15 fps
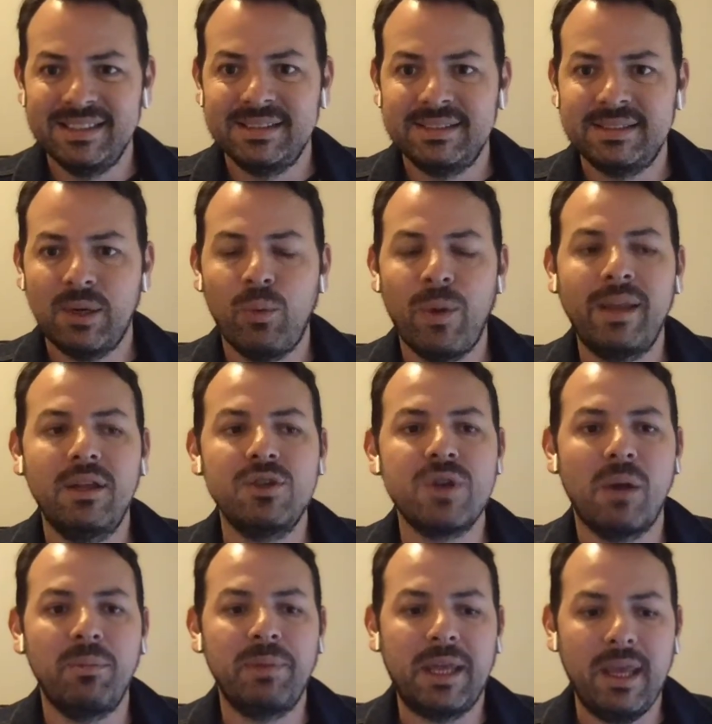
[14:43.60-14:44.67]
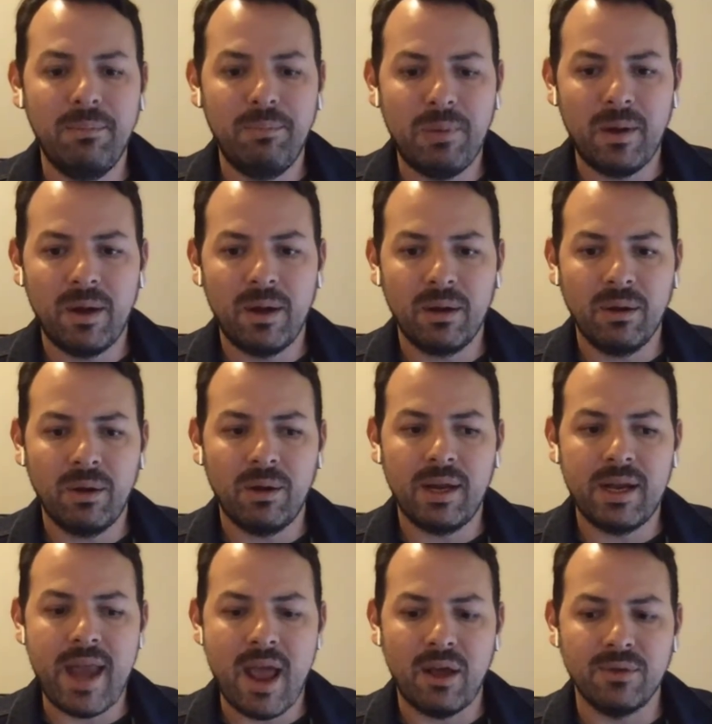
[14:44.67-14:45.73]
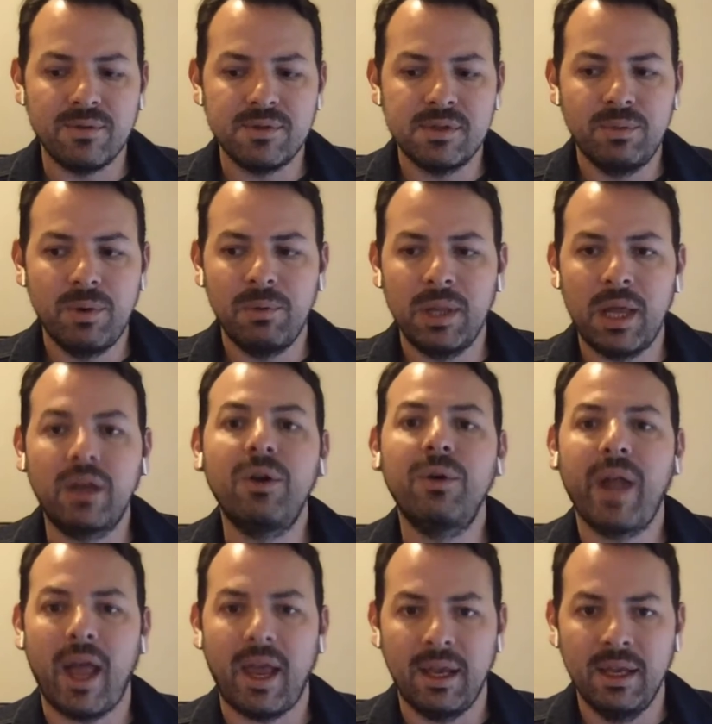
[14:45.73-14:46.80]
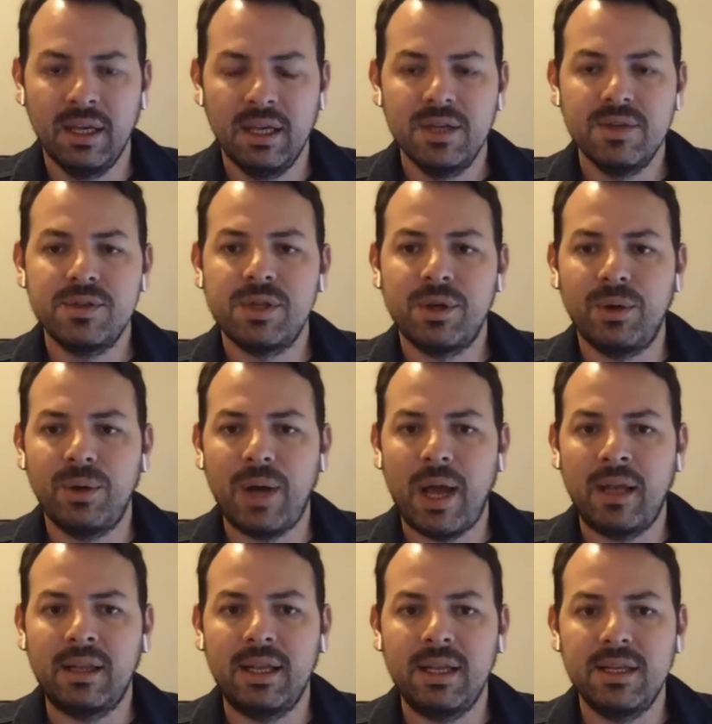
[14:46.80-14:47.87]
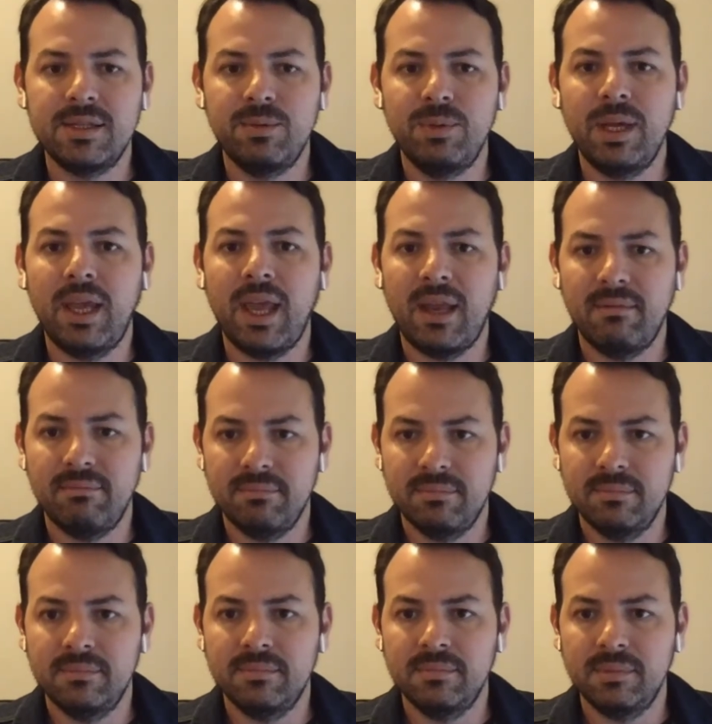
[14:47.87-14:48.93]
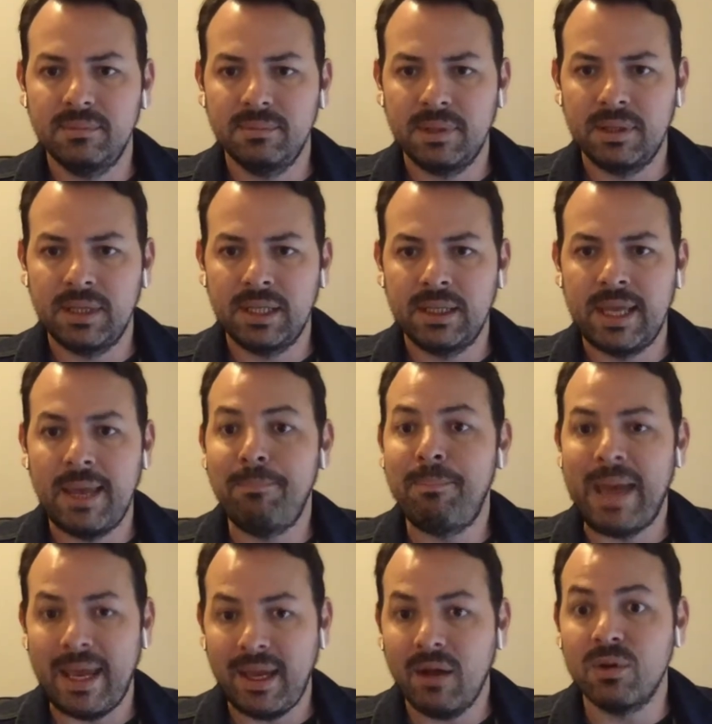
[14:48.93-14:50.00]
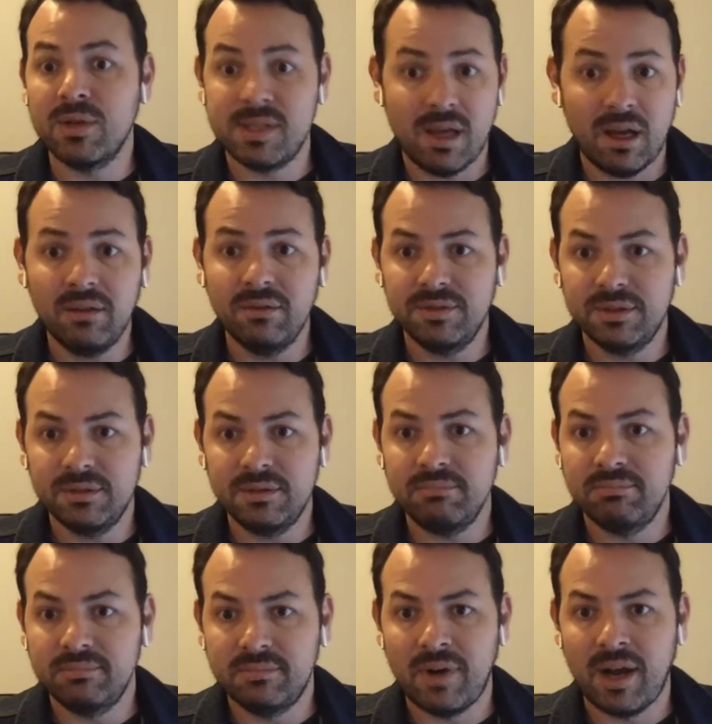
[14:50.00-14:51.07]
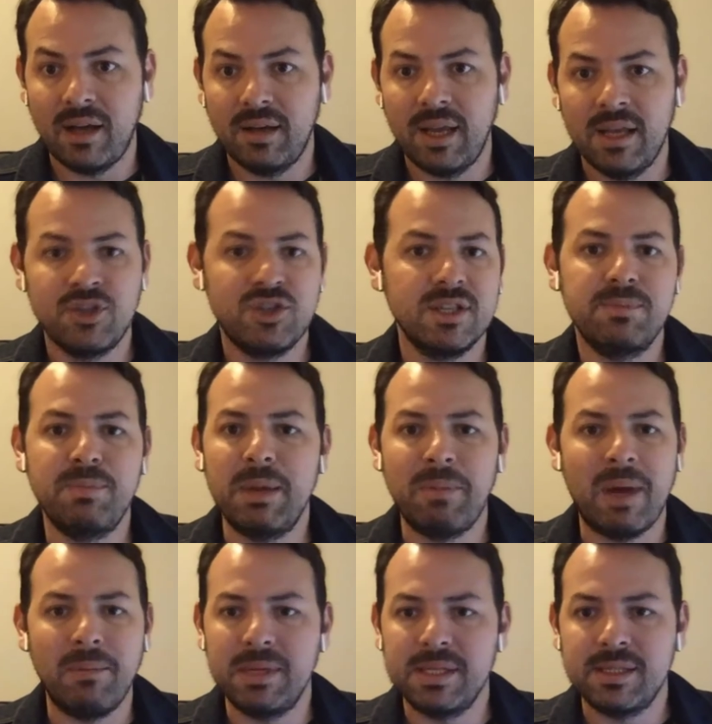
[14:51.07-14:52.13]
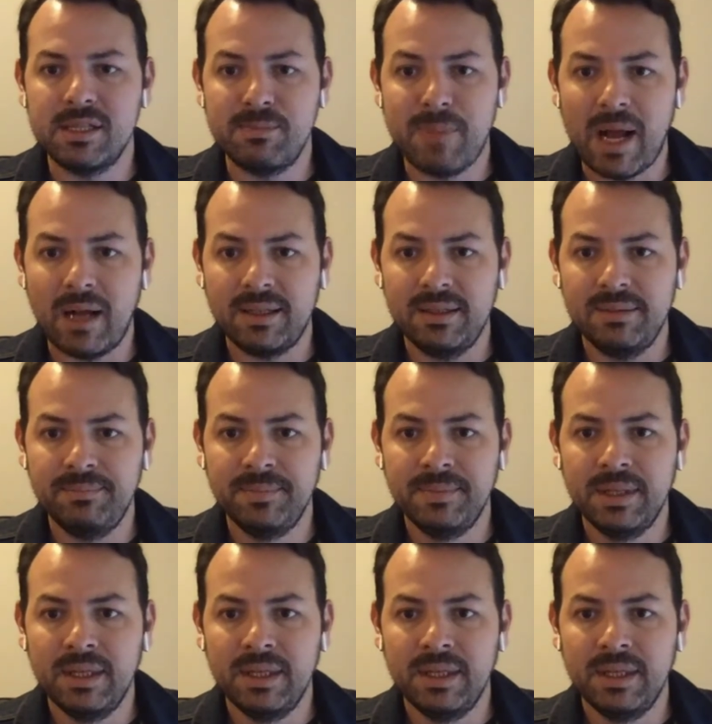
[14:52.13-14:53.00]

So when the JobKeeper got announced, we were like, okay, so at least we can keep paying ourselves, right? It's just me, my business partner.